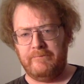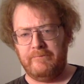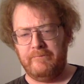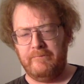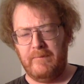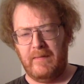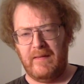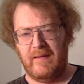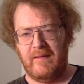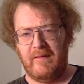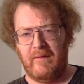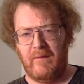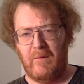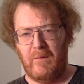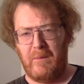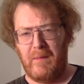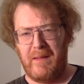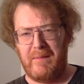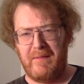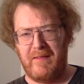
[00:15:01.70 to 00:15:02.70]
but or
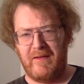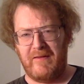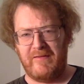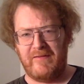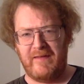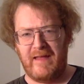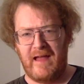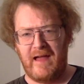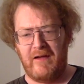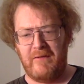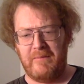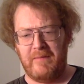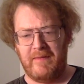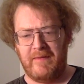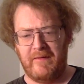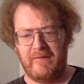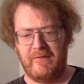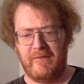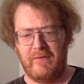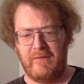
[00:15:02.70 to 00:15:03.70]
maybe there's sound but
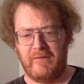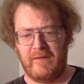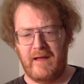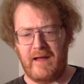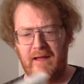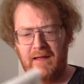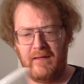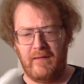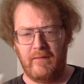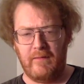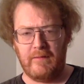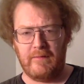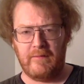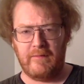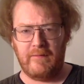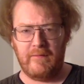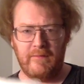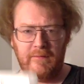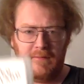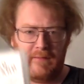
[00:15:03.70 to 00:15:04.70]
there's no dialogue.
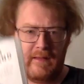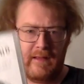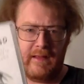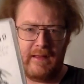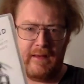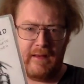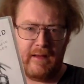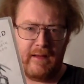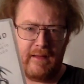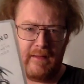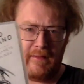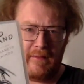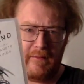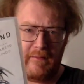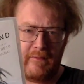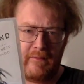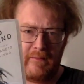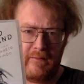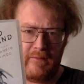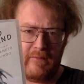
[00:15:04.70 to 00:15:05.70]
Naked
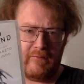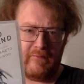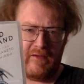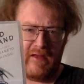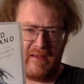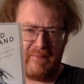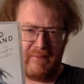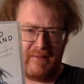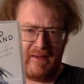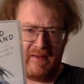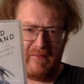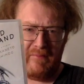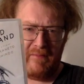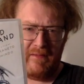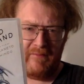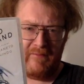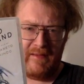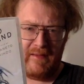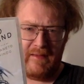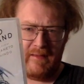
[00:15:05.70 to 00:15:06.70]
Island, Japanese
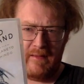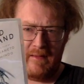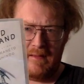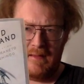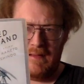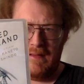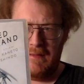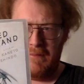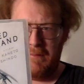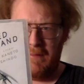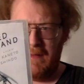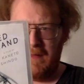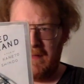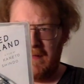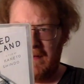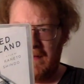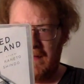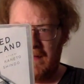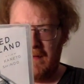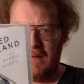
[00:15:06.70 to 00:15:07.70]
movie by
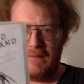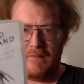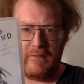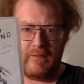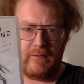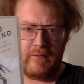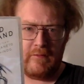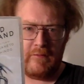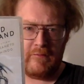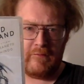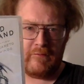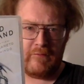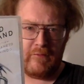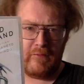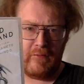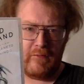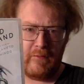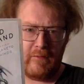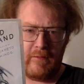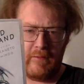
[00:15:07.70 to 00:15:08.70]
Kaneto
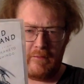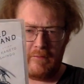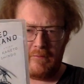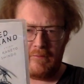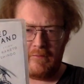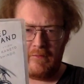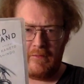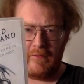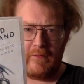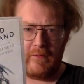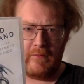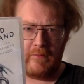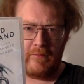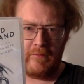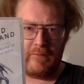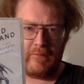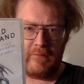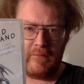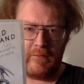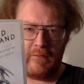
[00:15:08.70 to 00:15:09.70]
Shinoda
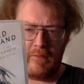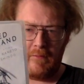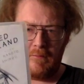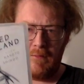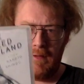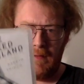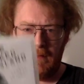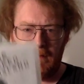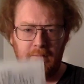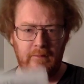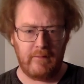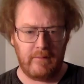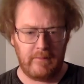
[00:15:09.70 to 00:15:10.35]
Shindo Shindo rather.